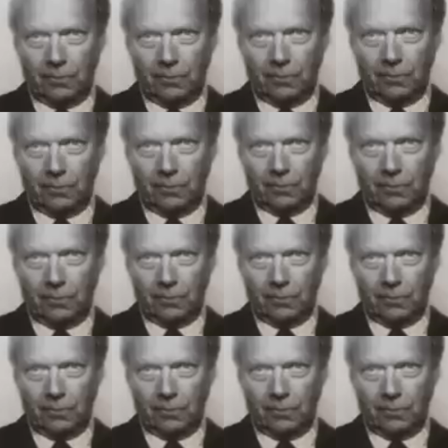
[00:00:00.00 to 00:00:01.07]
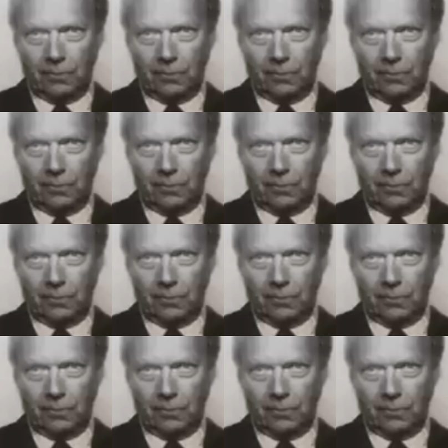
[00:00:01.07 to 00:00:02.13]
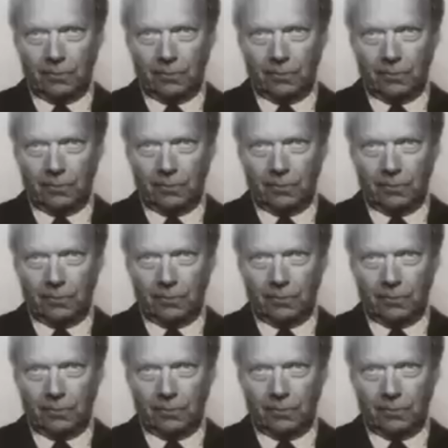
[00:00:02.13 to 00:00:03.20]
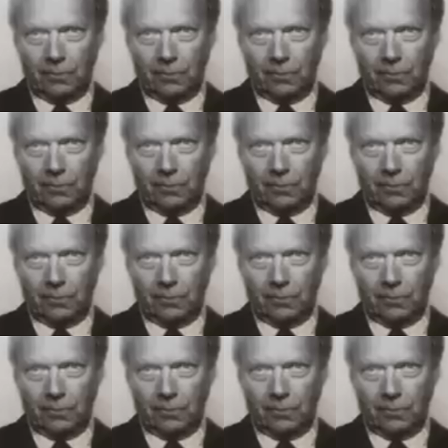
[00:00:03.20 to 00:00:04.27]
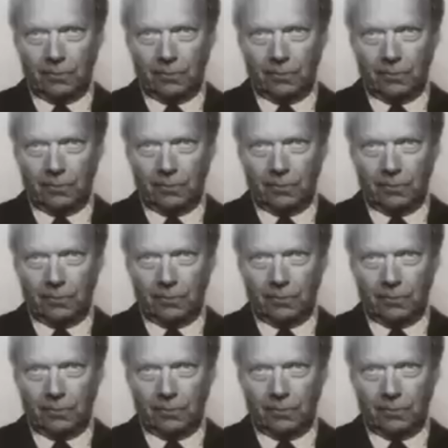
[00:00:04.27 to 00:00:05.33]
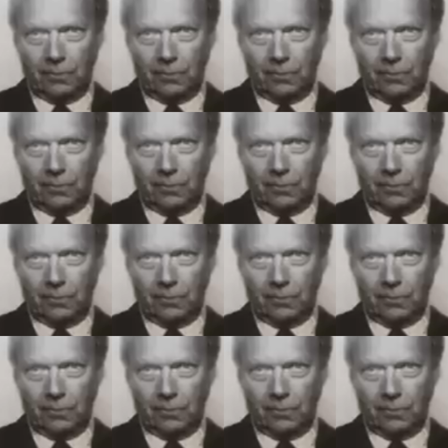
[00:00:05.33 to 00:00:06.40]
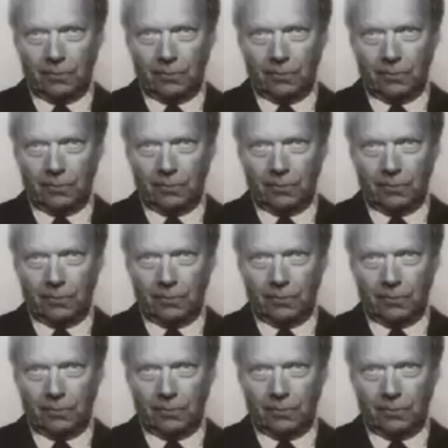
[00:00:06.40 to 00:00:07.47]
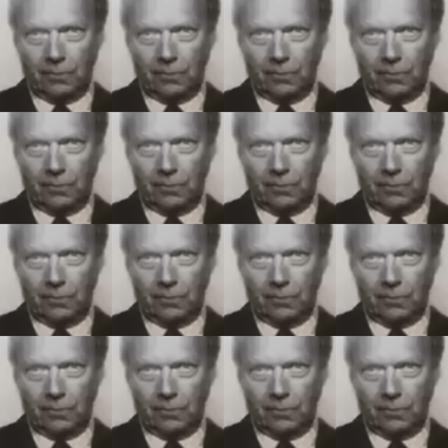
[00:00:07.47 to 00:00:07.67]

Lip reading: [no speech]